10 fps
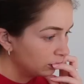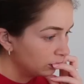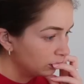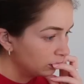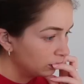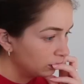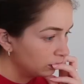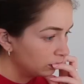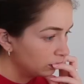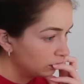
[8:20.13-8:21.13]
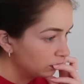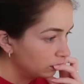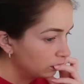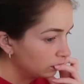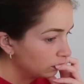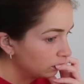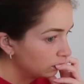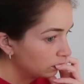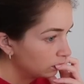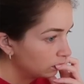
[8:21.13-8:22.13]

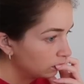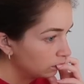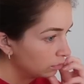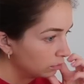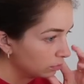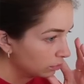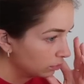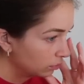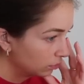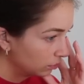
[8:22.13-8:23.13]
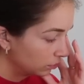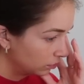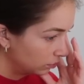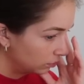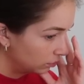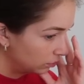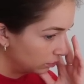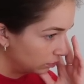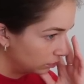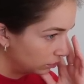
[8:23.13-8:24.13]

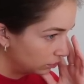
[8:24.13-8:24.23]
No one is speaking in this clip.